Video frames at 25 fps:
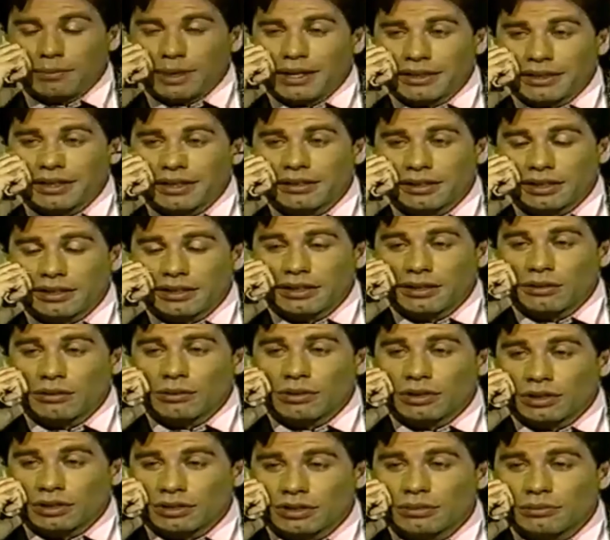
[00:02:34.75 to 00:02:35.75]
I think that there
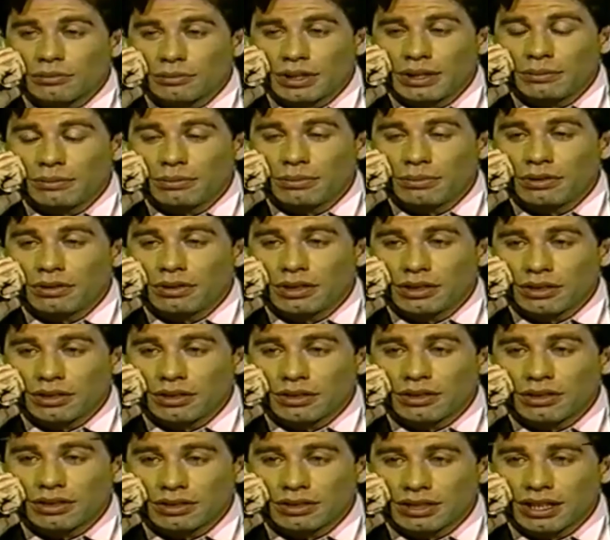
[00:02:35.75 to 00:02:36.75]
were some people in the
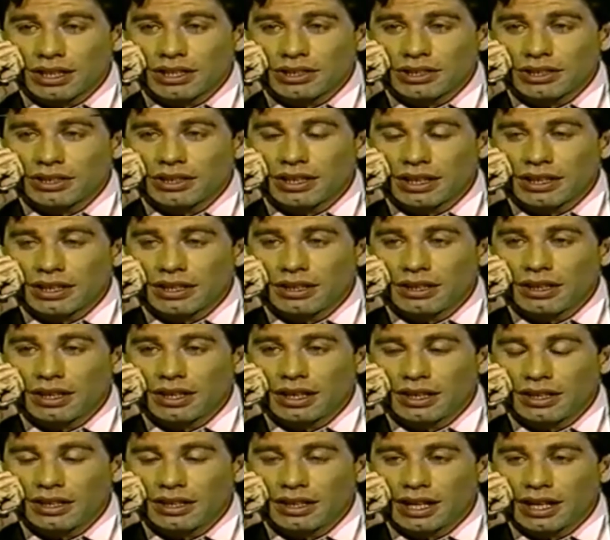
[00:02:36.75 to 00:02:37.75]
organization that
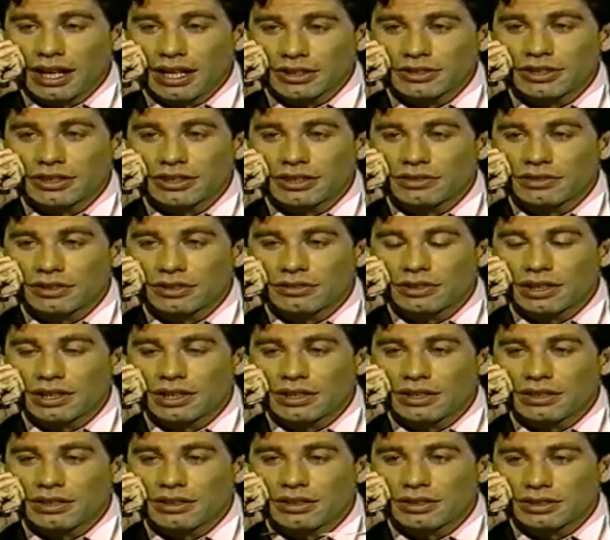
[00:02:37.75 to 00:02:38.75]
had actually
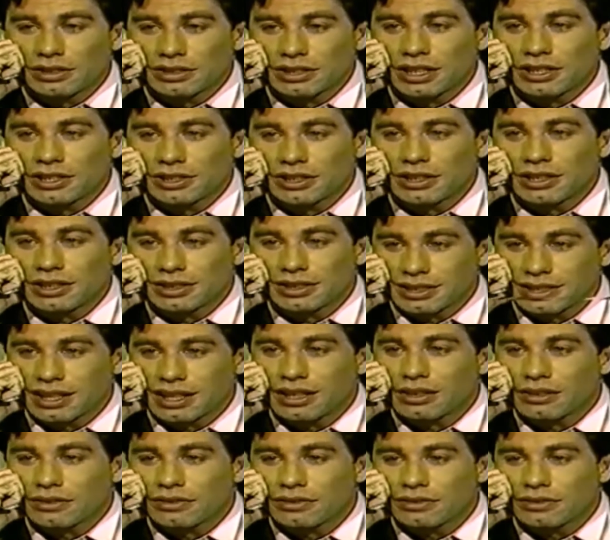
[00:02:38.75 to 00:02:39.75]
infiltrated the organization
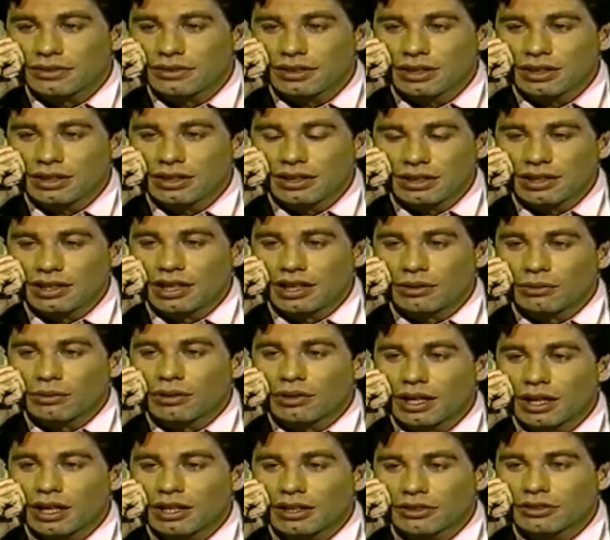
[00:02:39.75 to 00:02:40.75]
itself that
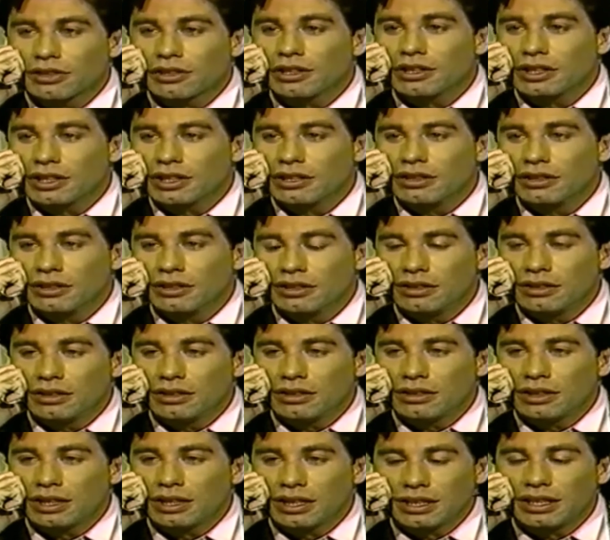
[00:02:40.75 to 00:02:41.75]
were not good
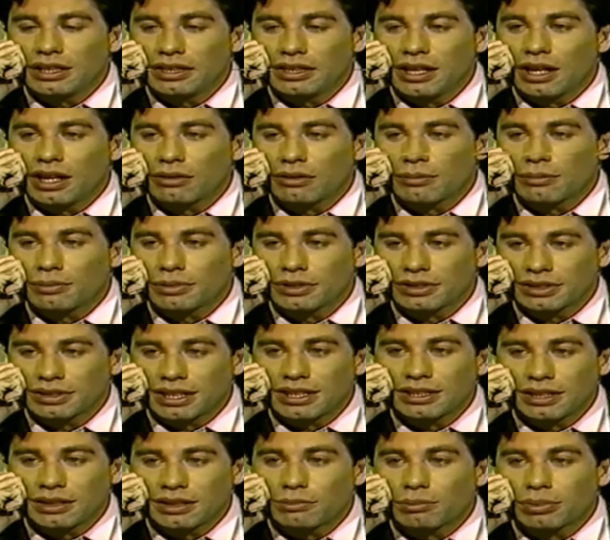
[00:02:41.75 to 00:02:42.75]
and did not
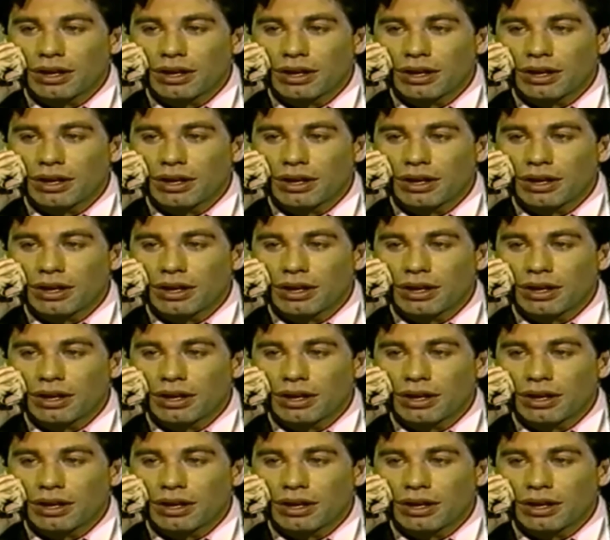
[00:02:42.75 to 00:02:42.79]
represent it